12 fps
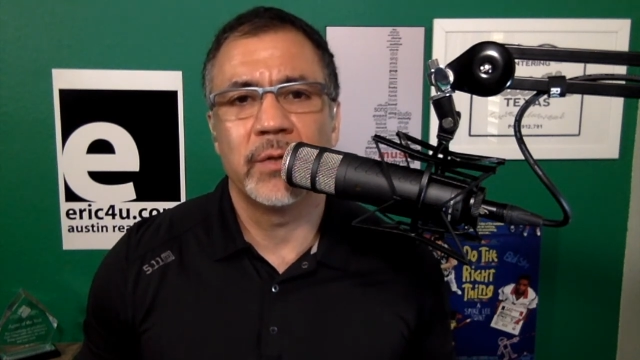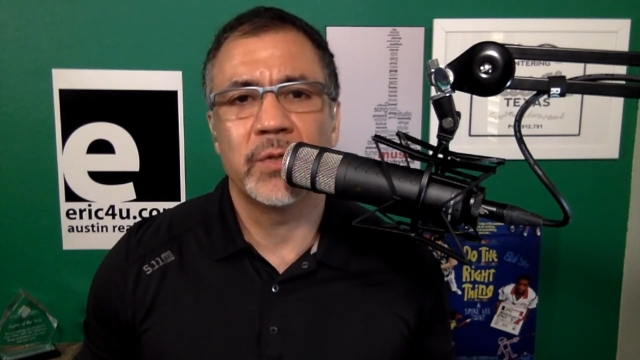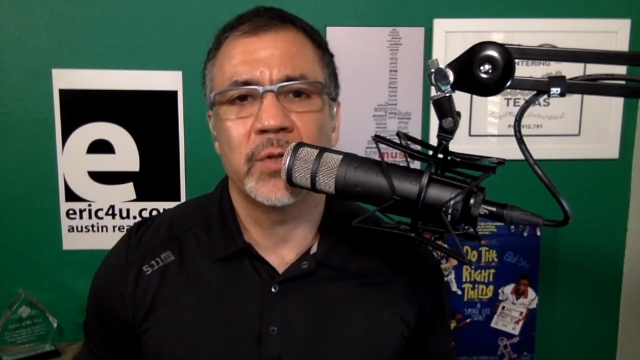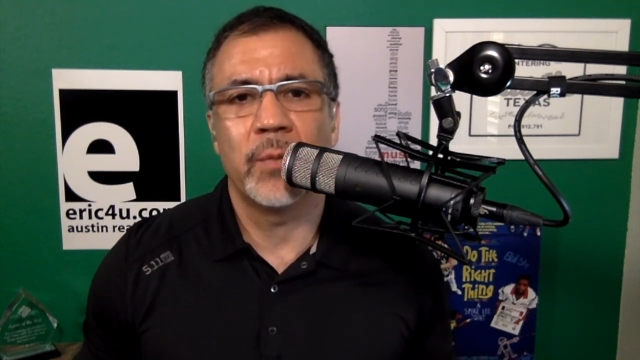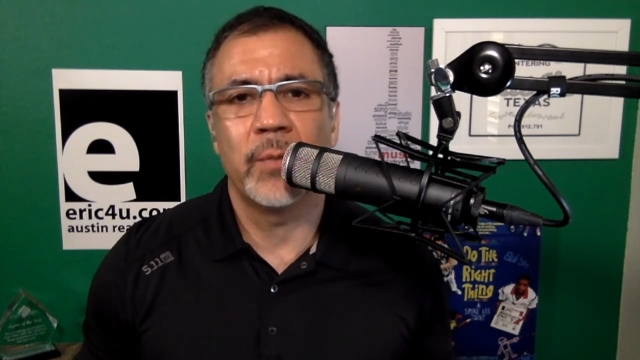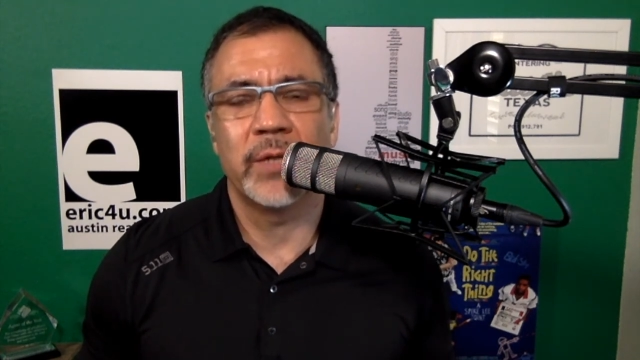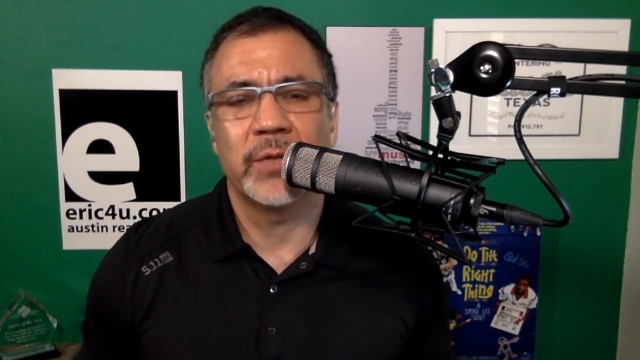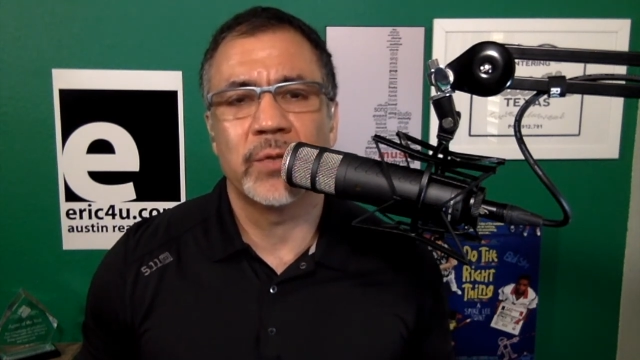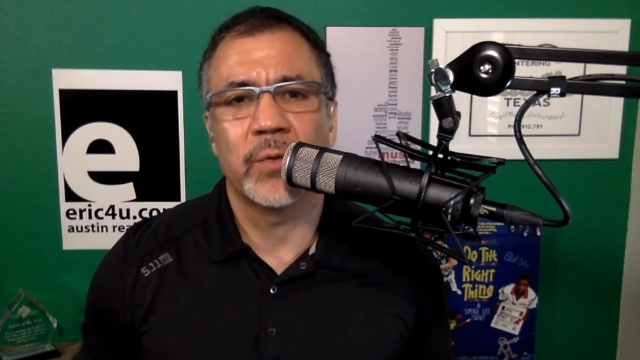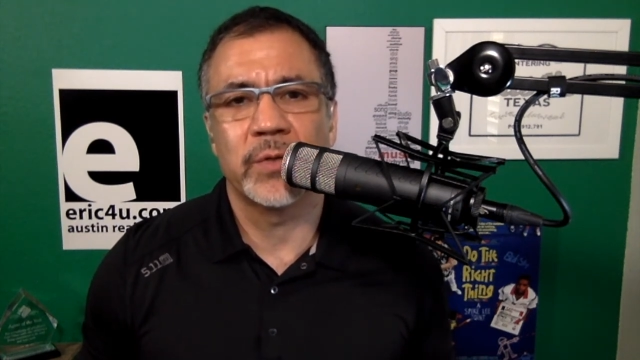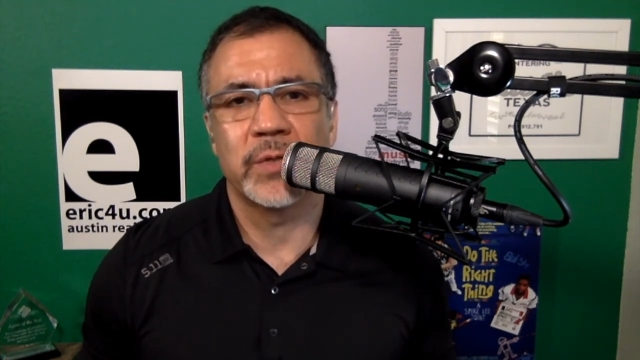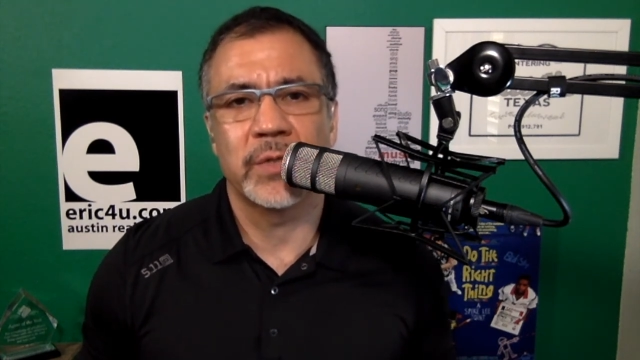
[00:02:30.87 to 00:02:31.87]
so much
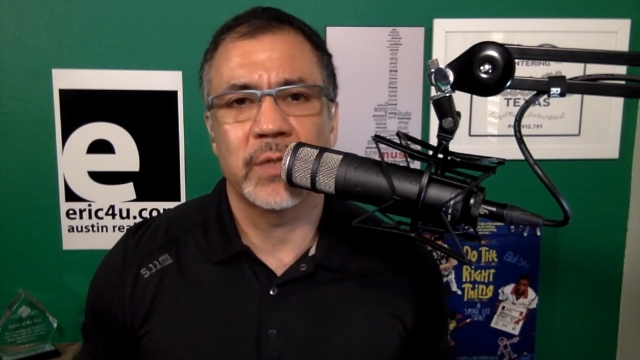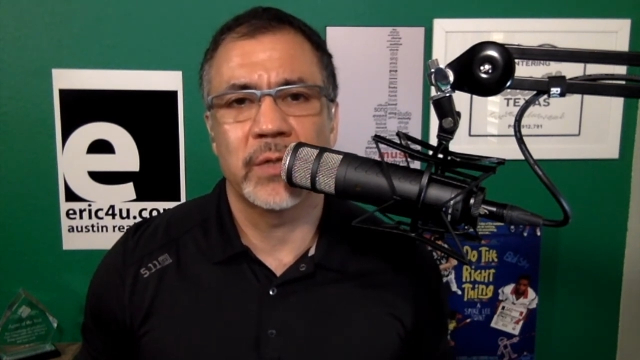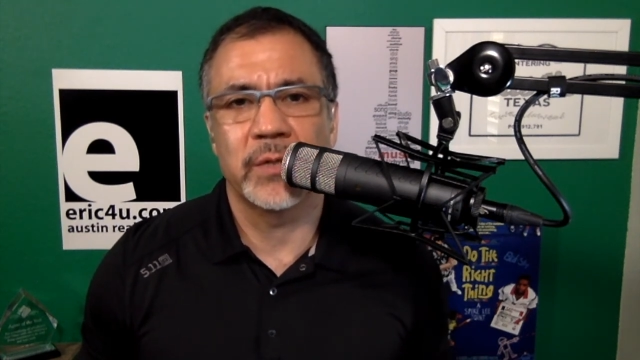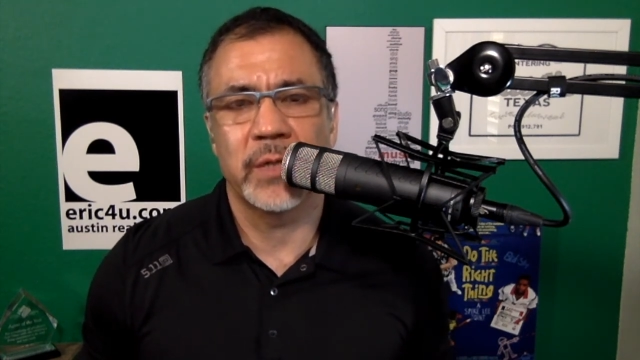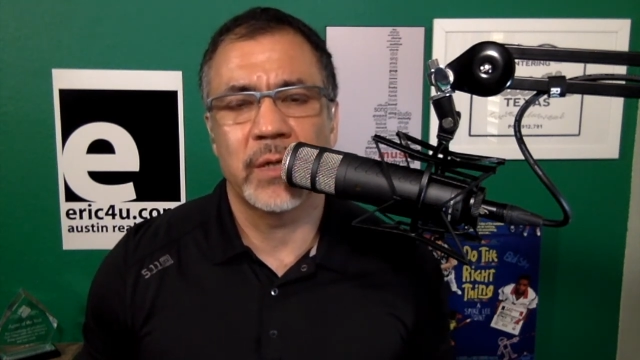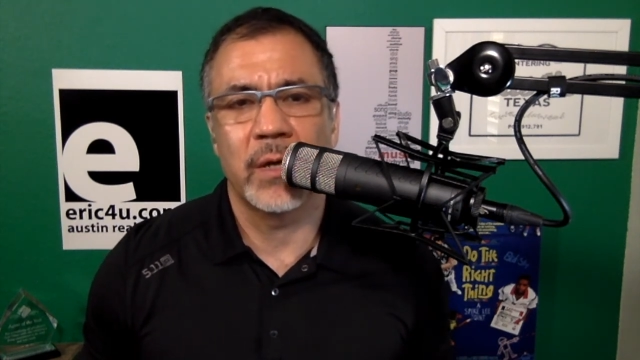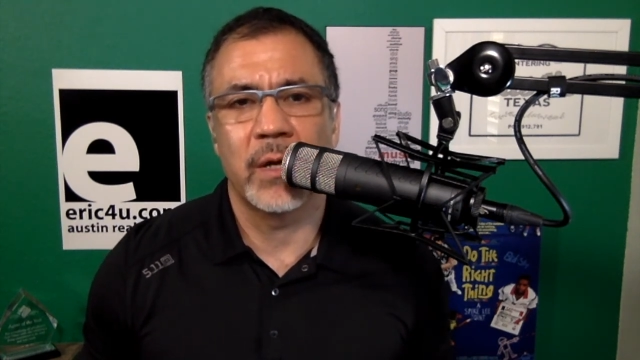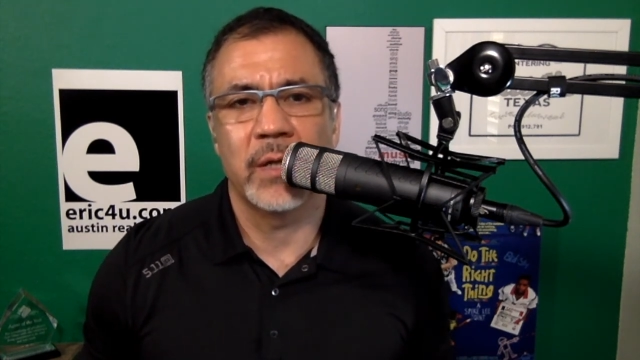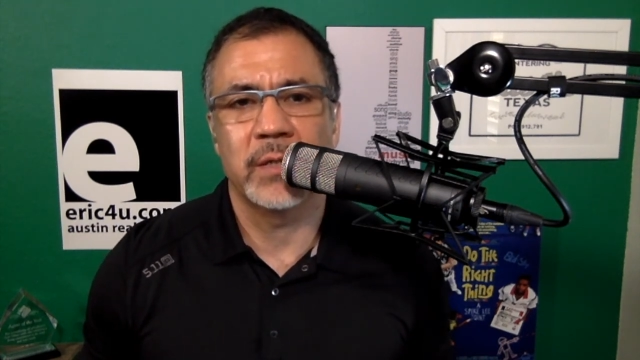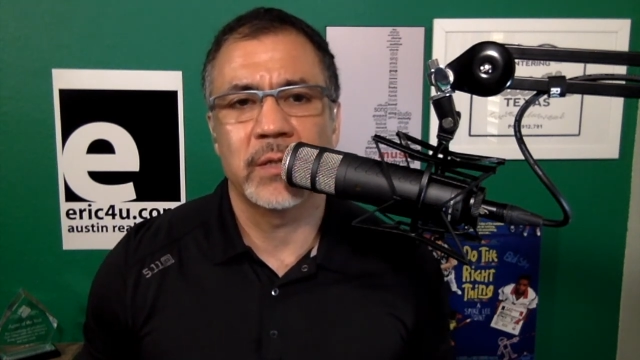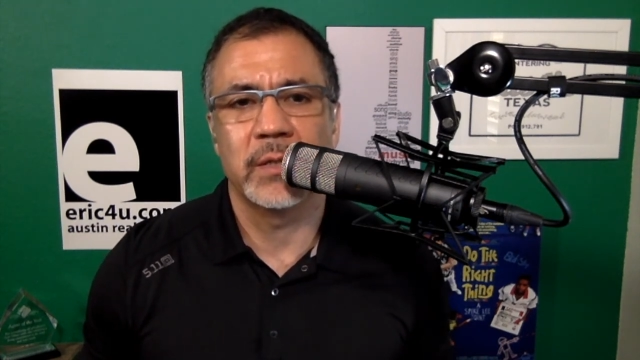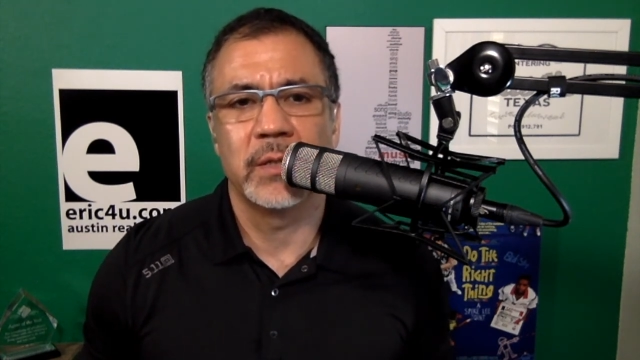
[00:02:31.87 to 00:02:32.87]
towards his closing
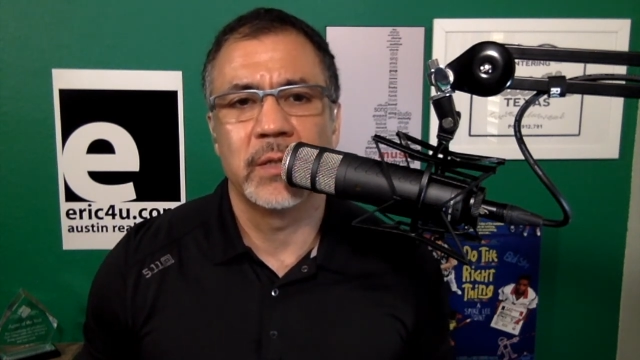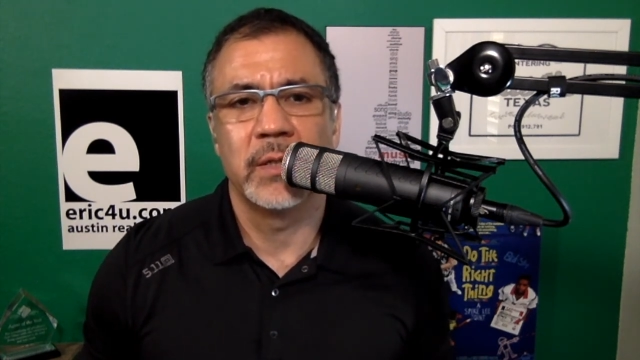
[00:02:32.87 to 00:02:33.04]
cost